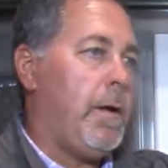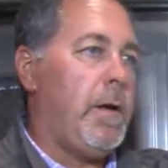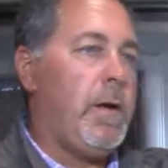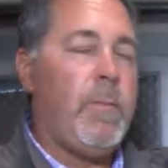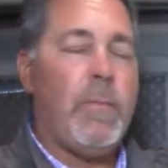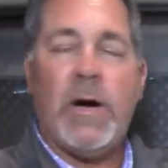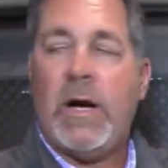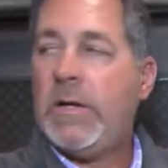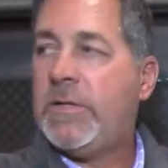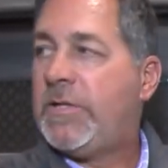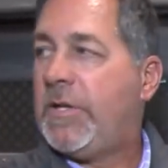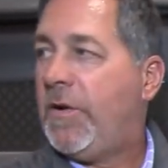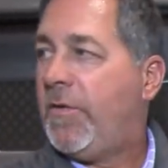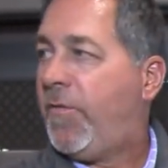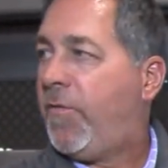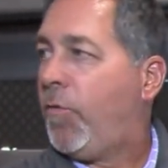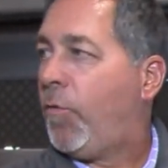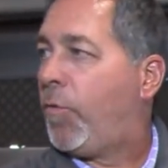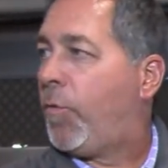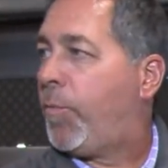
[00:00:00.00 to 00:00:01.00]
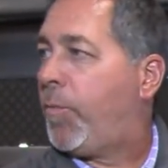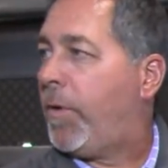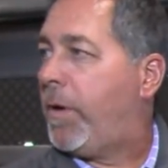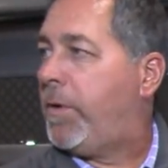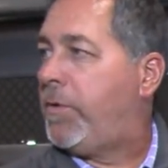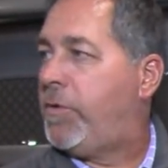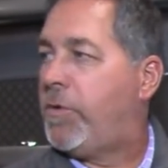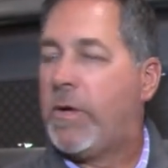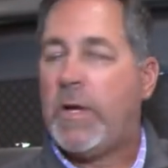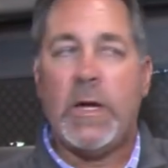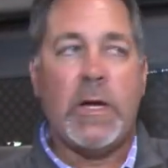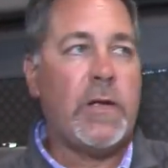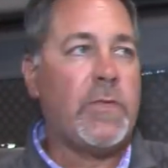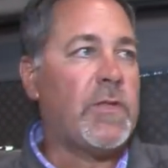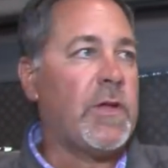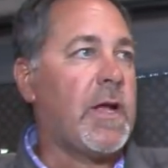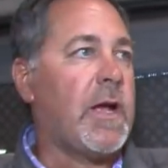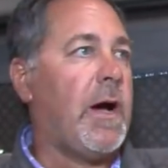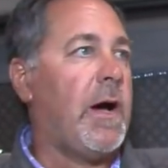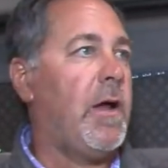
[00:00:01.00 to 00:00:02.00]
Any Montana floor plan, you can get
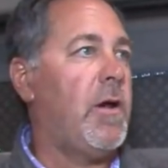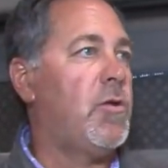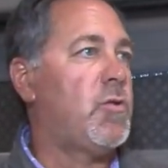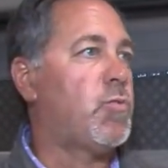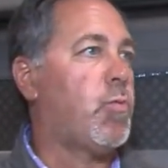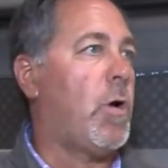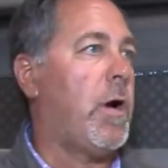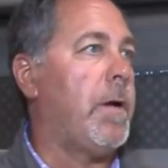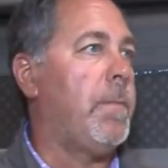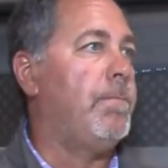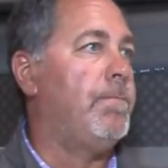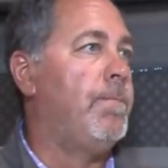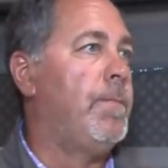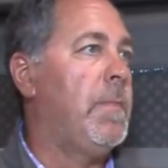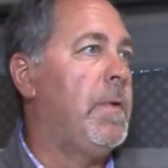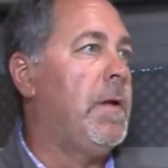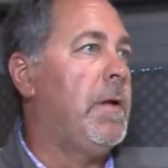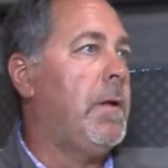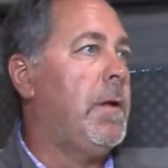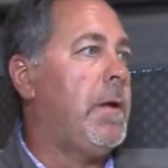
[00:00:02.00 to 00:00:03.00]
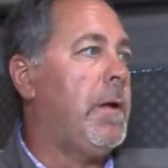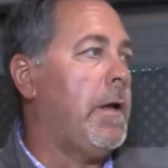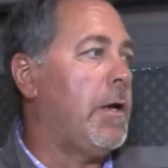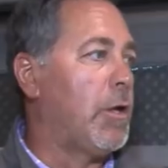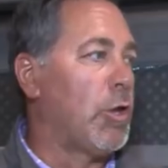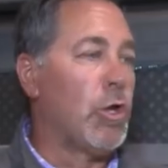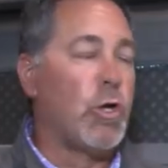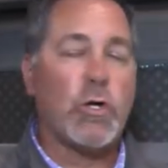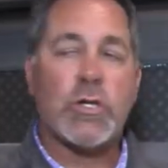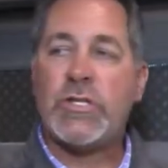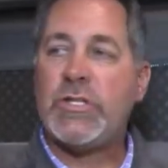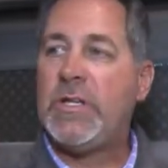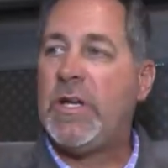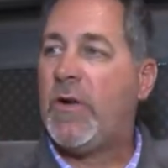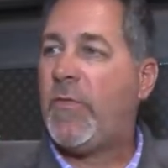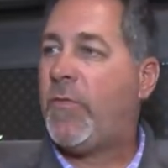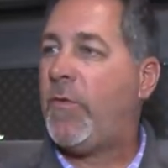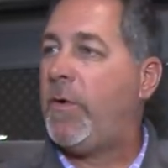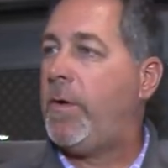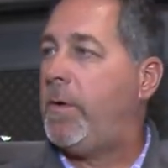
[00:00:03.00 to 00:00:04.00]
the cottage white. Love it. It looks
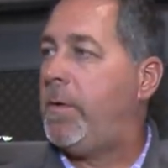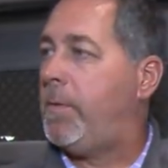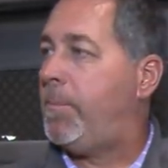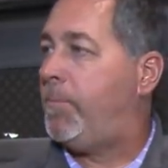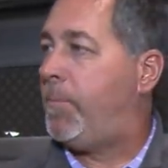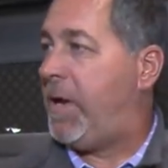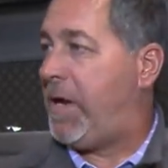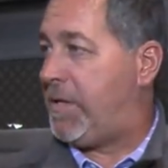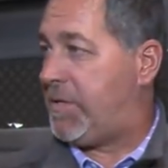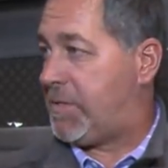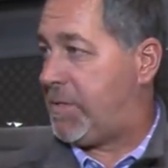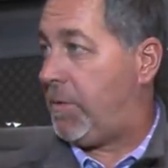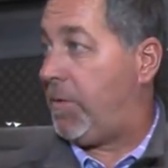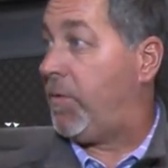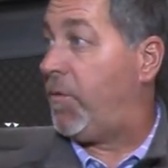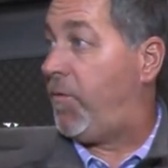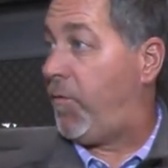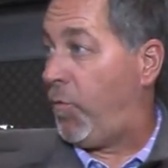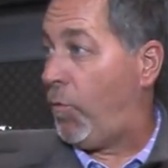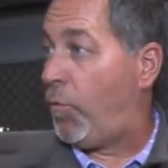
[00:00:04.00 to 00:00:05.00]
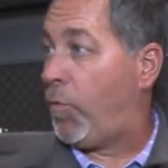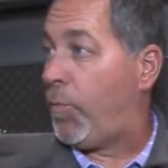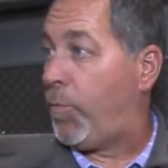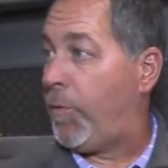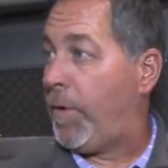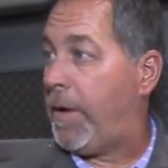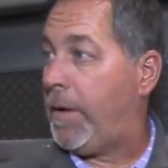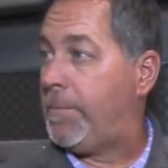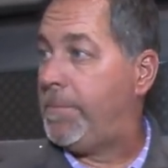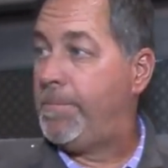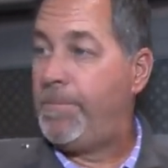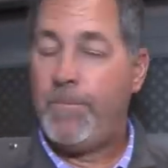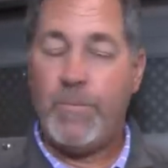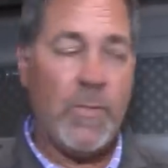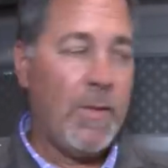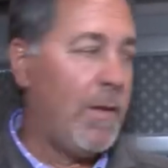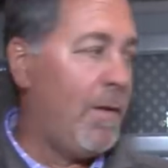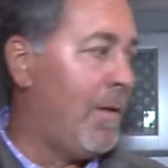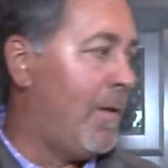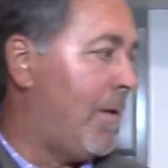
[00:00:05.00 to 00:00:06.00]
different based on the floor plan.
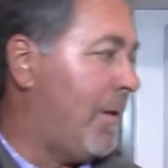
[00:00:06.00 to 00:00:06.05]
Sure.